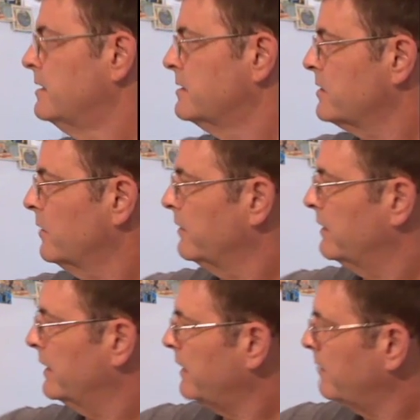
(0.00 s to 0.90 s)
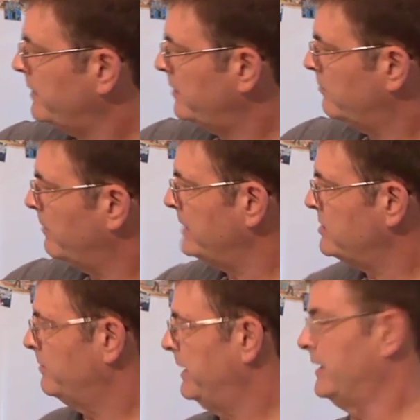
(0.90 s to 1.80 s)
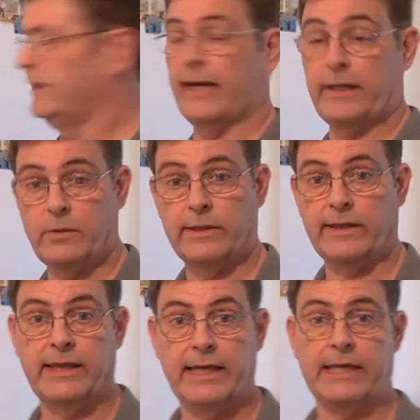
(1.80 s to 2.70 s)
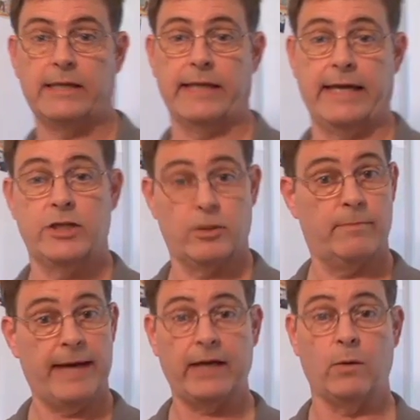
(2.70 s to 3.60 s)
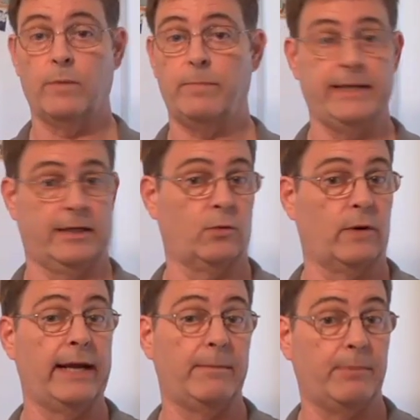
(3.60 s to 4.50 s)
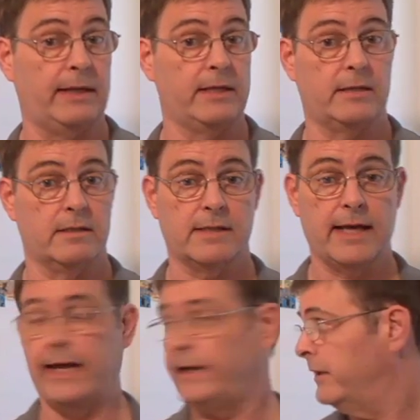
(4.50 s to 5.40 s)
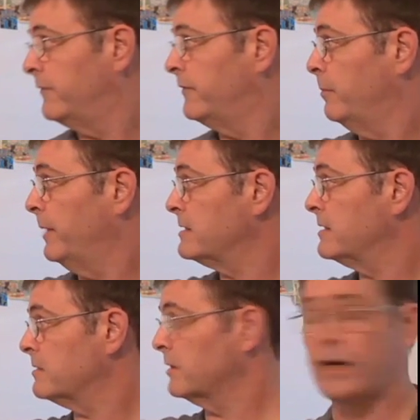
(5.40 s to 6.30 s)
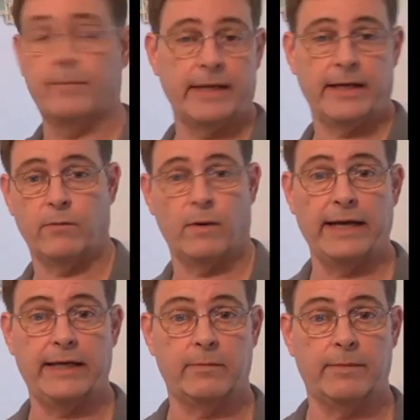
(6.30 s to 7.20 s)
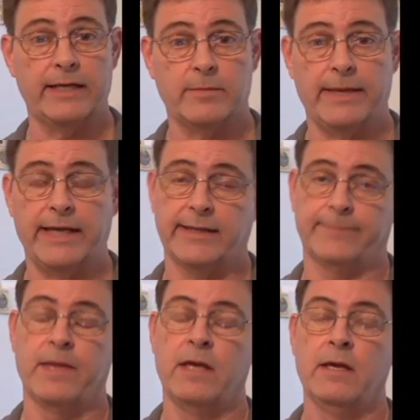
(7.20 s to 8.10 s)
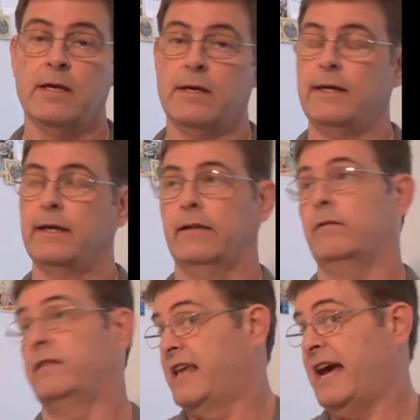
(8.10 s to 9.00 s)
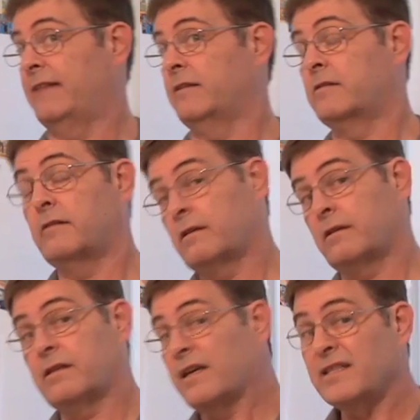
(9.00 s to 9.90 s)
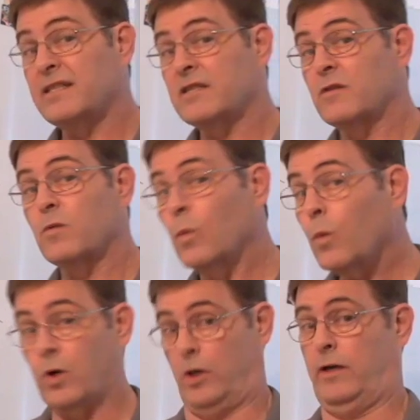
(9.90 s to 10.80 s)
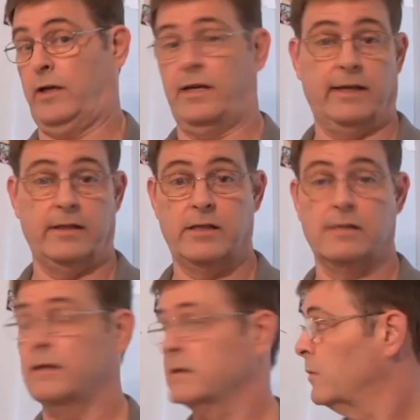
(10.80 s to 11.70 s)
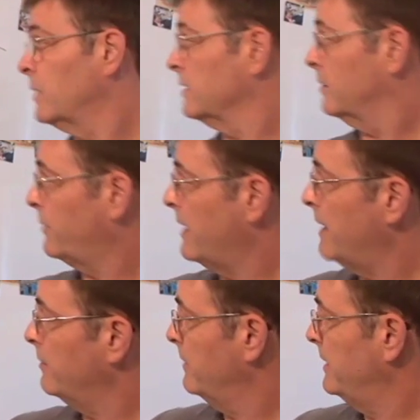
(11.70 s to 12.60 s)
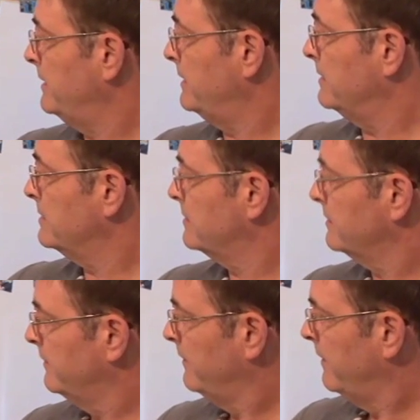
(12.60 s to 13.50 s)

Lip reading: So they come in here by Jamaica. Now you would think that Jamaica would be a great place to stay if the buses are coming in right here by Jamaica. That doesn't work. It just doesn't work. The problem is